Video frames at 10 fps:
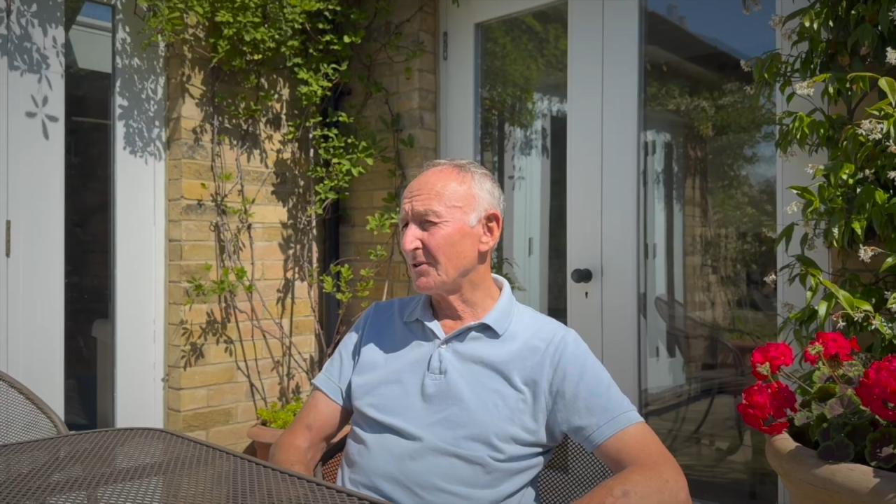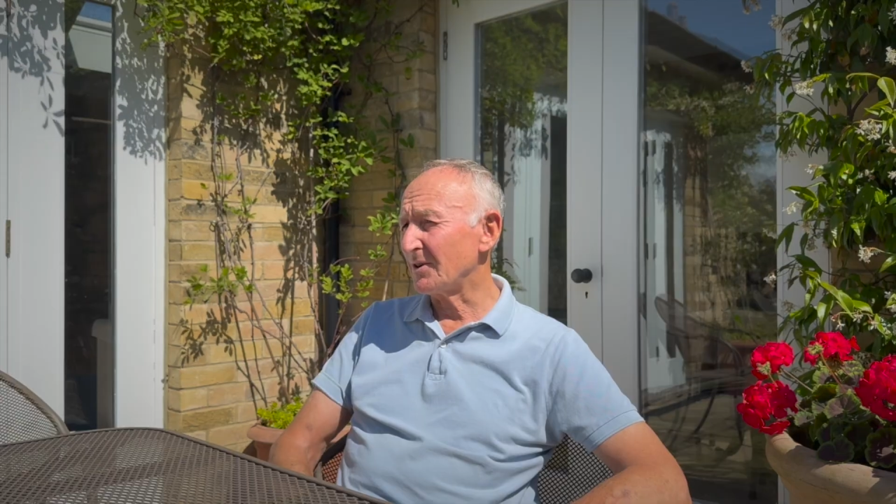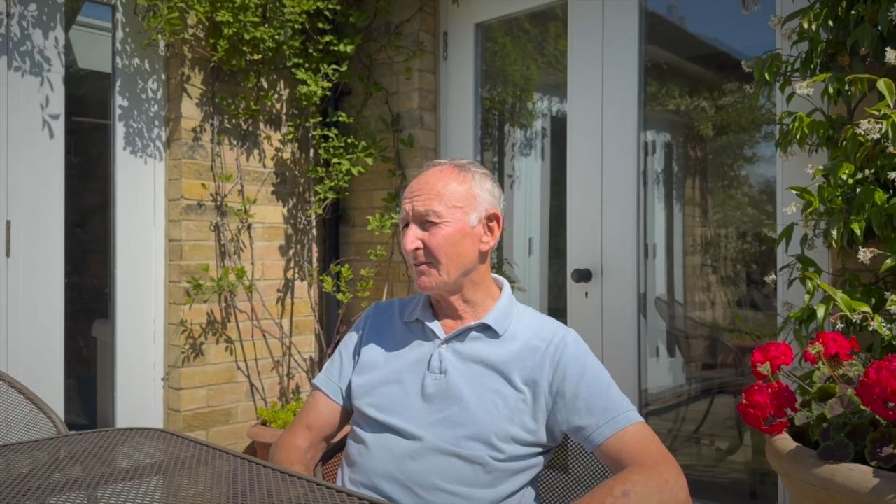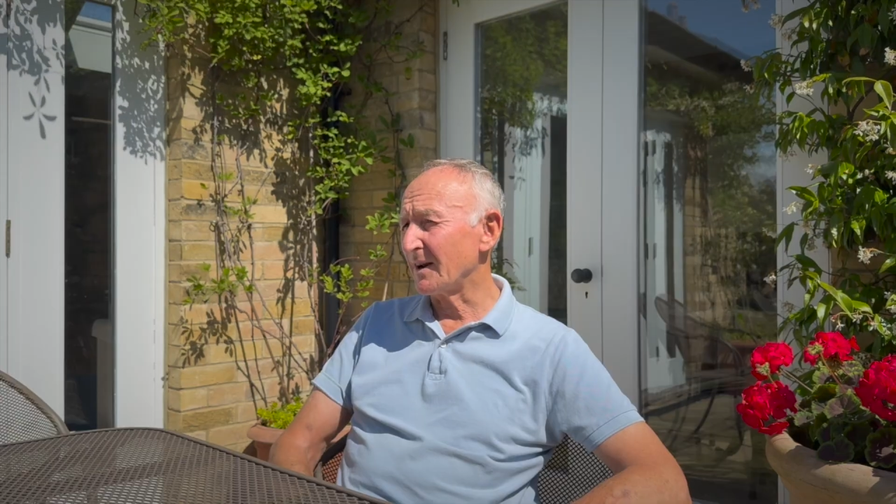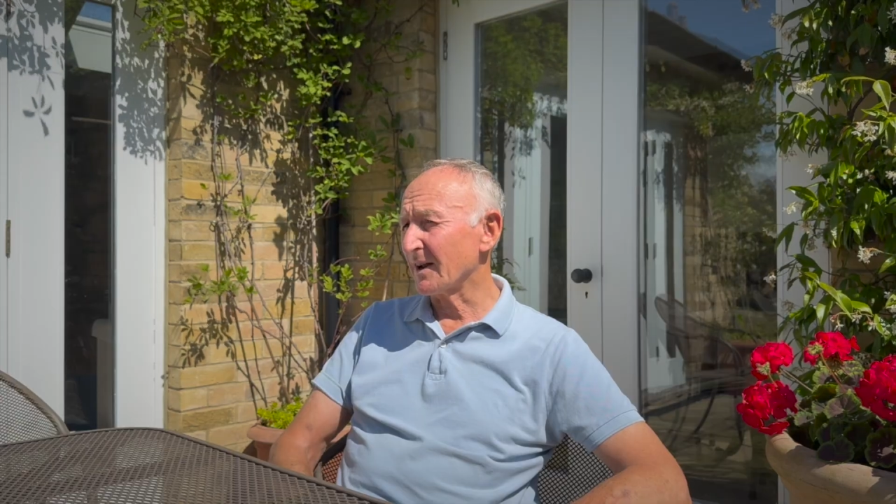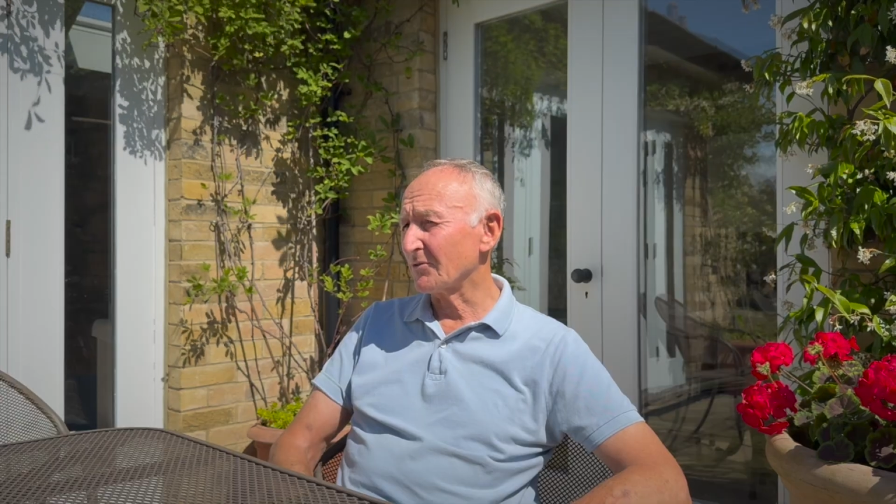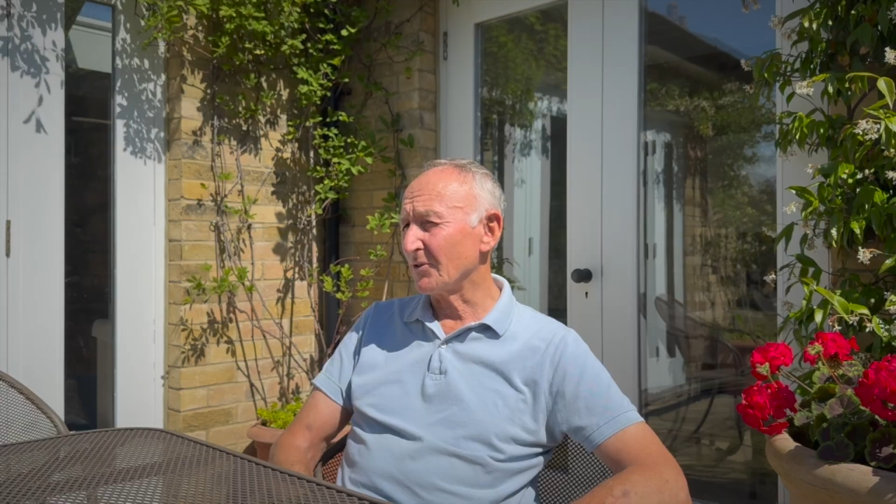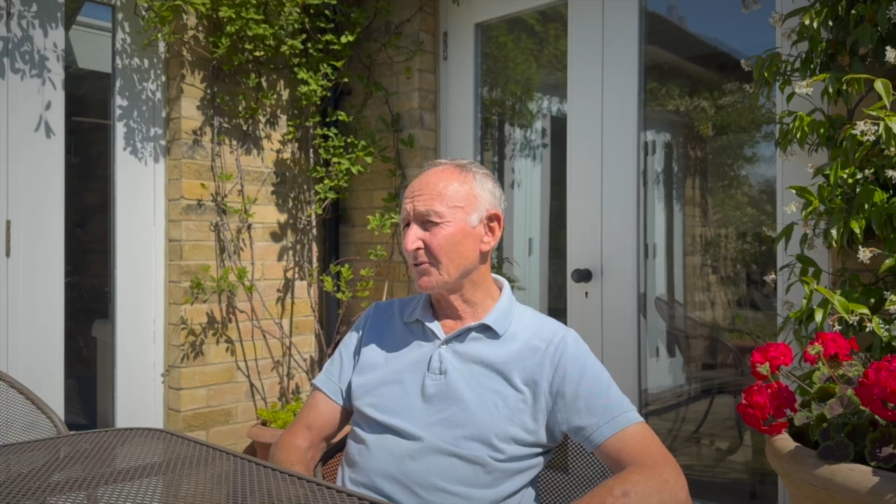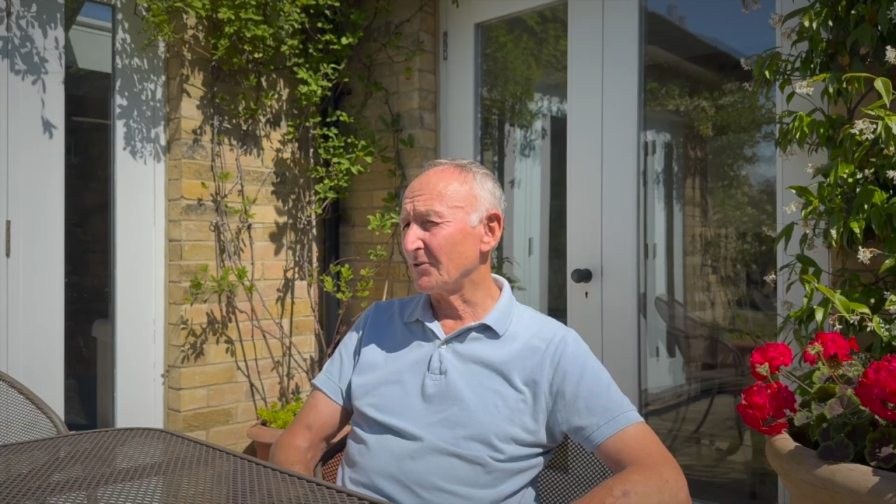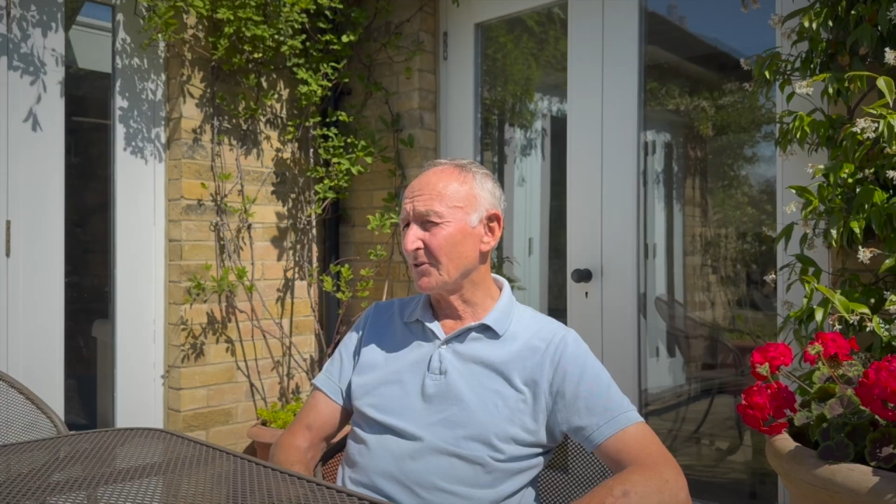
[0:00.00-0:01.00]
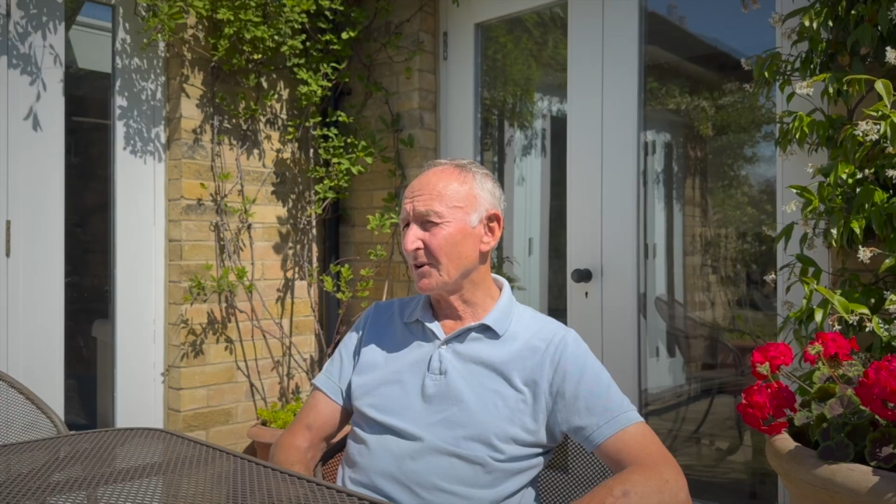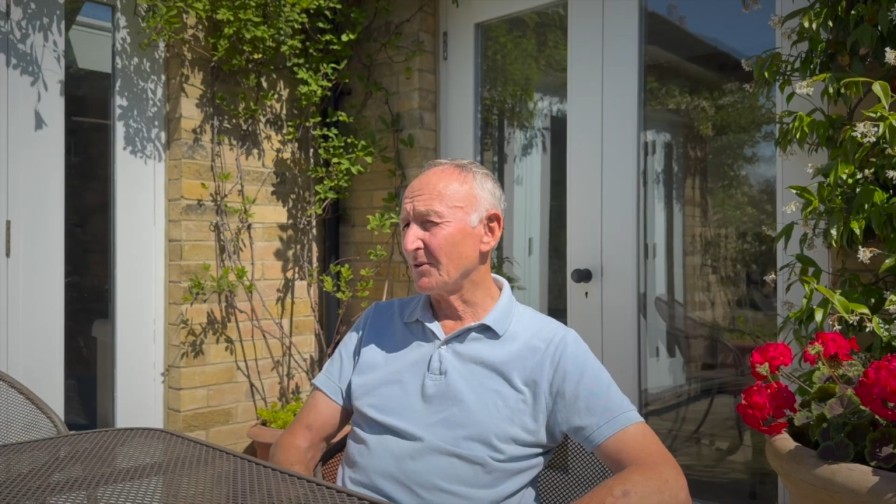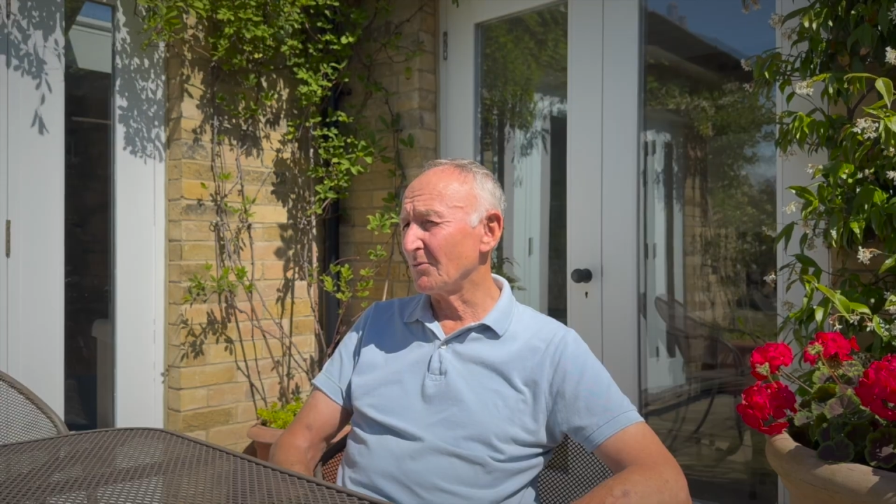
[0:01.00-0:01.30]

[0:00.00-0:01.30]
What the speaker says: of electricity.